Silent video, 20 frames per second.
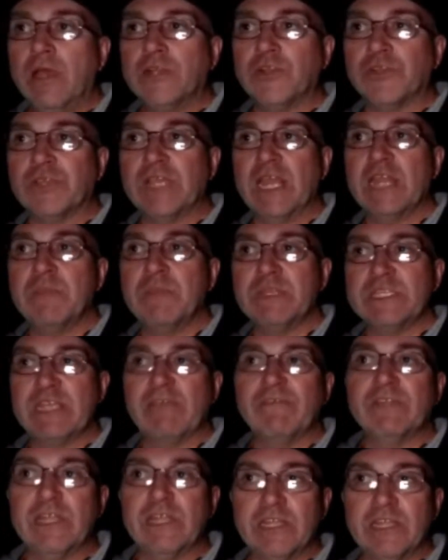I don't think anybody's
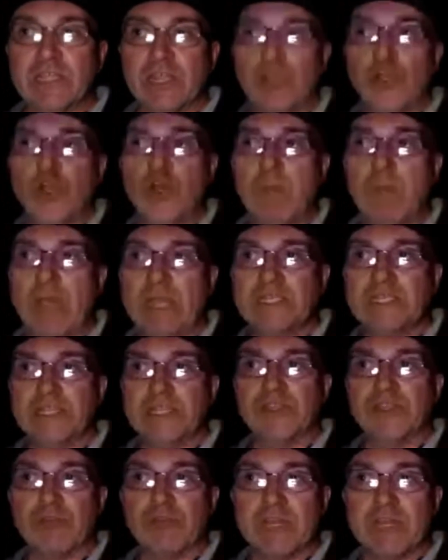ever done urbex
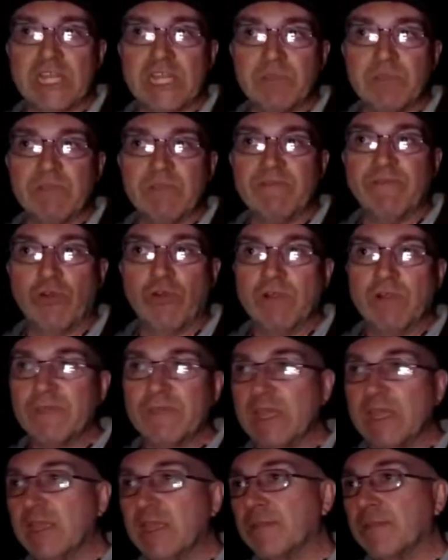in 3D before,
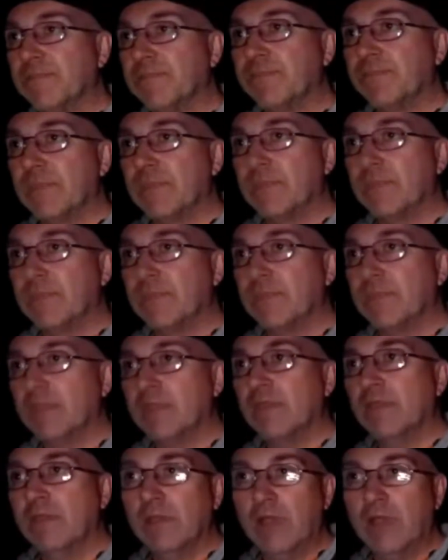have they?
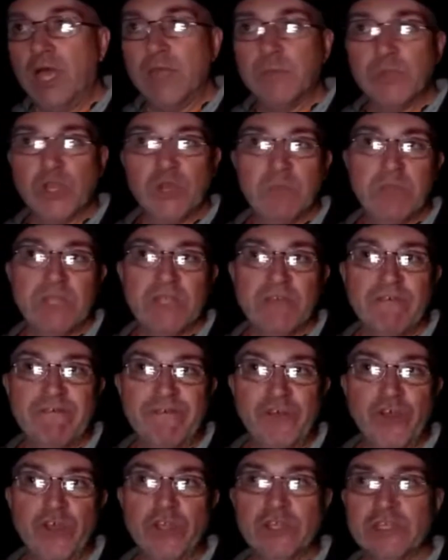I'm going to
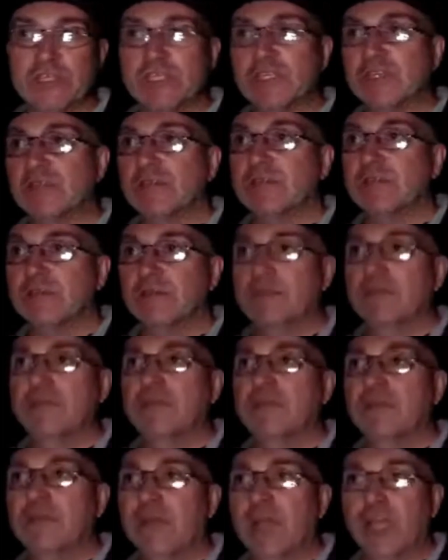be the first.
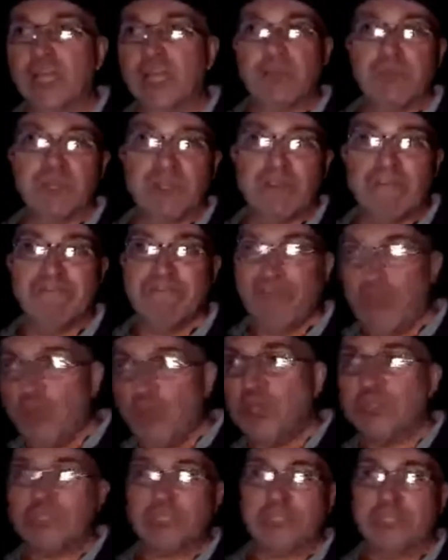I'm going to be the
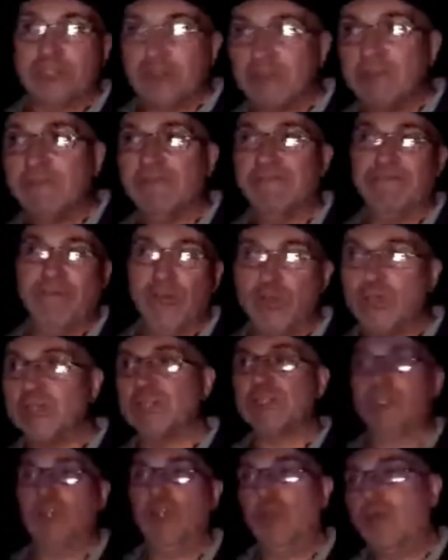first
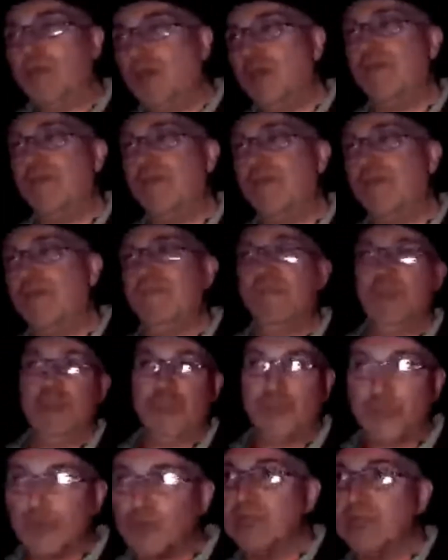
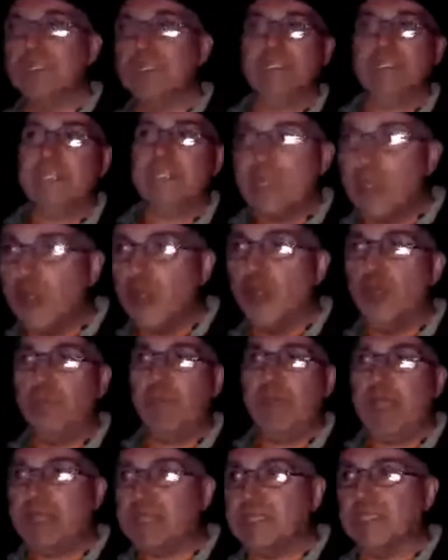3D
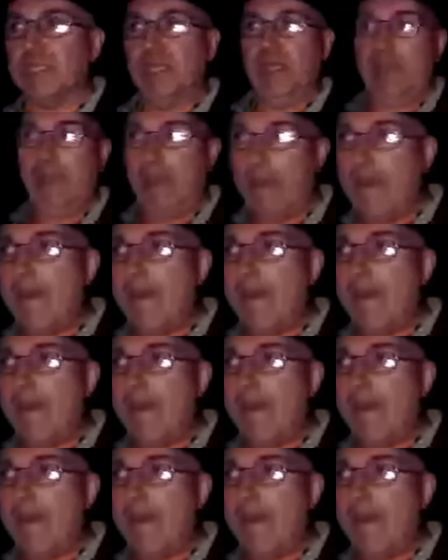urbexer.